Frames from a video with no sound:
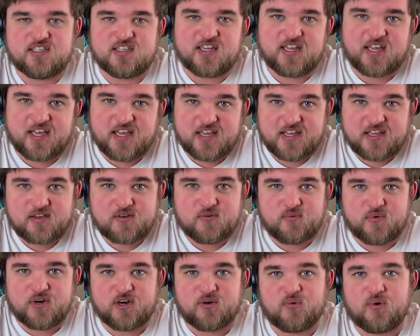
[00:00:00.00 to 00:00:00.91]
Today
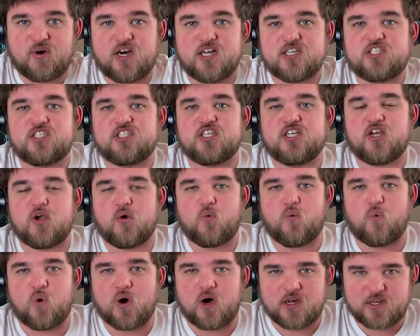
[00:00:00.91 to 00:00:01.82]
we're watching
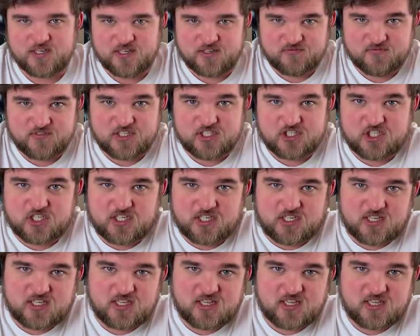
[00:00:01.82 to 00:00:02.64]
WandaVision.